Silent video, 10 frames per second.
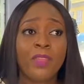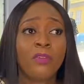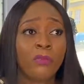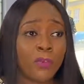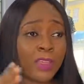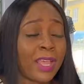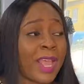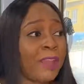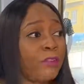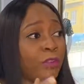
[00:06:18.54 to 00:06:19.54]
for the
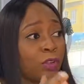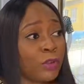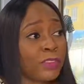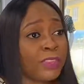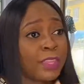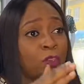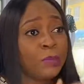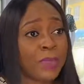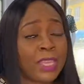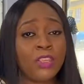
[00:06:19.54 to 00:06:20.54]
kind of clothing that you
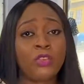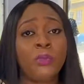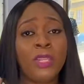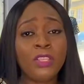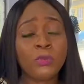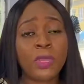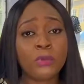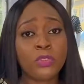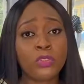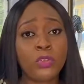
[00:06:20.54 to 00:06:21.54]
make, you need to be able
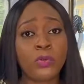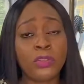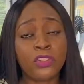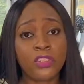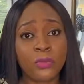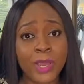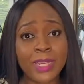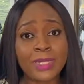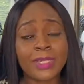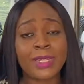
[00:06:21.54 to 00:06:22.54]
to know the
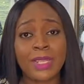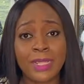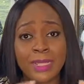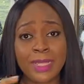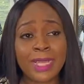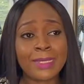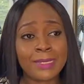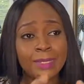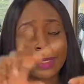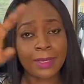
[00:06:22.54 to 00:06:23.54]
trend in
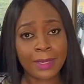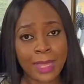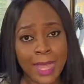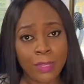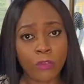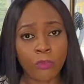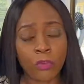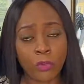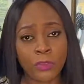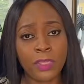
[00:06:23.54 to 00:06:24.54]
that kind of
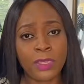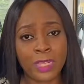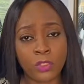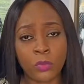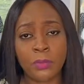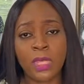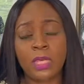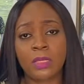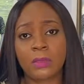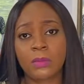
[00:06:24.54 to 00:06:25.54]
clothing that you
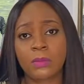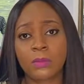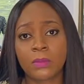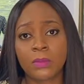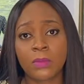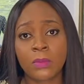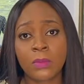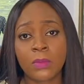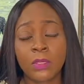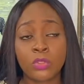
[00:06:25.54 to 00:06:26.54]
make.
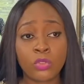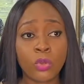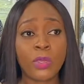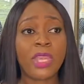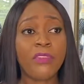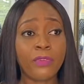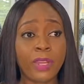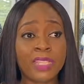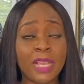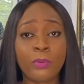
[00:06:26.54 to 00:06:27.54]
So if, for
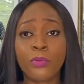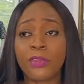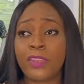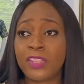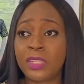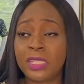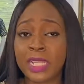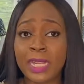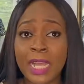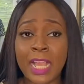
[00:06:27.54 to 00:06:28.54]
example, you're a fashion
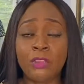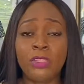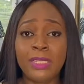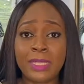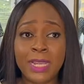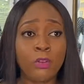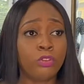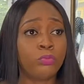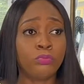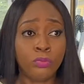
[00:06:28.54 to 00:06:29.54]
designer and you design
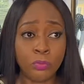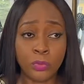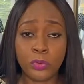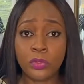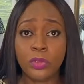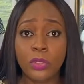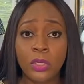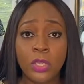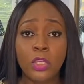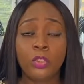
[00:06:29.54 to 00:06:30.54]
bubus,
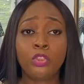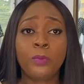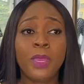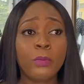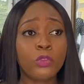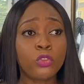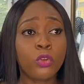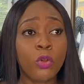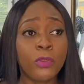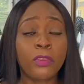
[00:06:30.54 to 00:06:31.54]
you should be able to
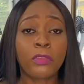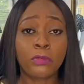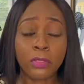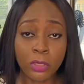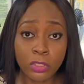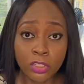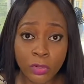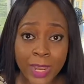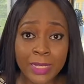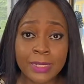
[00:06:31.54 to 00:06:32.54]
know the
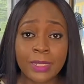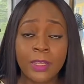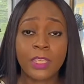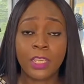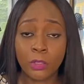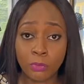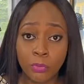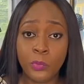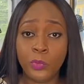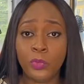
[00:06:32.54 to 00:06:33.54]
trend in
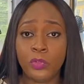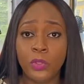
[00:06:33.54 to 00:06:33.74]
bubus.